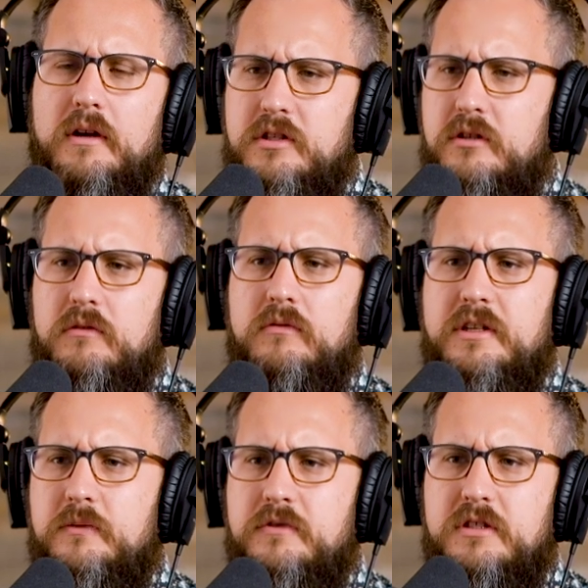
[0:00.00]
too
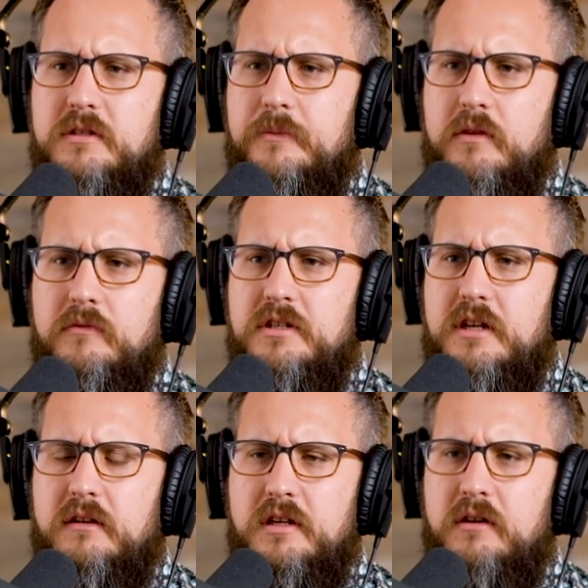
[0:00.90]
recently, just somebody that reached
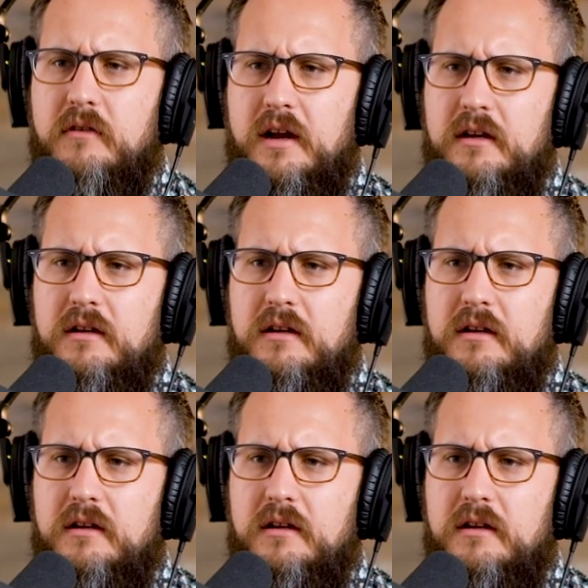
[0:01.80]
out to you, right?